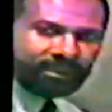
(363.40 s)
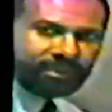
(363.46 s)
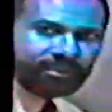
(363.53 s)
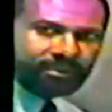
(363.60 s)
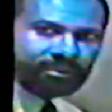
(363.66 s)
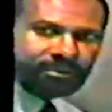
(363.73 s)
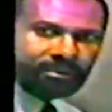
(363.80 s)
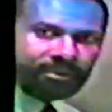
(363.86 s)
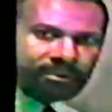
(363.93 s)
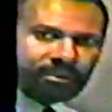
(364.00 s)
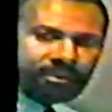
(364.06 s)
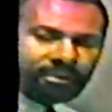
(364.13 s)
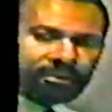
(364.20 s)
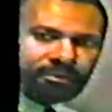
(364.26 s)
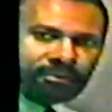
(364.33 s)

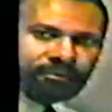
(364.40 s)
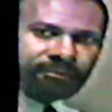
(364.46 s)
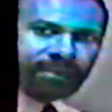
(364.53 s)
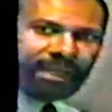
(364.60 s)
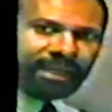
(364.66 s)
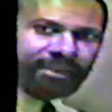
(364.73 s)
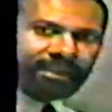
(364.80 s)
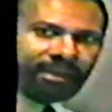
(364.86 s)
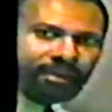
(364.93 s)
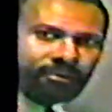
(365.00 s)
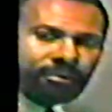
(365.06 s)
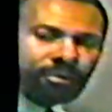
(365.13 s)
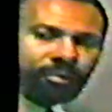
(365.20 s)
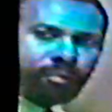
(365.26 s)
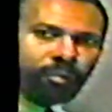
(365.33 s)
to find
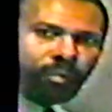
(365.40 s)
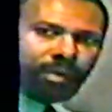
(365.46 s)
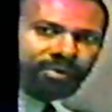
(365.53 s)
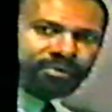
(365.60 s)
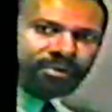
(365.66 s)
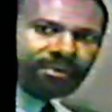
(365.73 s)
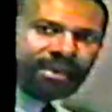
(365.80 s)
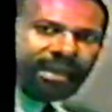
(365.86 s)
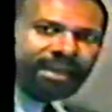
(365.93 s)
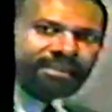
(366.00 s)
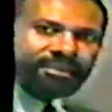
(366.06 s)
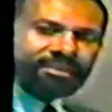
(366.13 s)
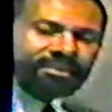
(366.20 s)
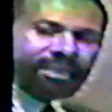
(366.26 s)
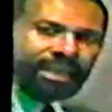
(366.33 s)
out whether or
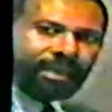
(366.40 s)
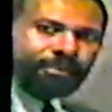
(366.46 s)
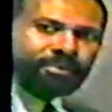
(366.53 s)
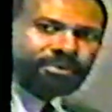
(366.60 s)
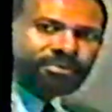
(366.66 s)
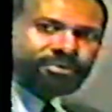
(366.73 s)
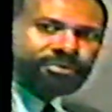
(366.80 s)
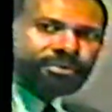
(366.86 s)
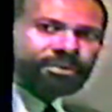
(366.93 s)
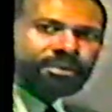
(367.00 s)
not it happens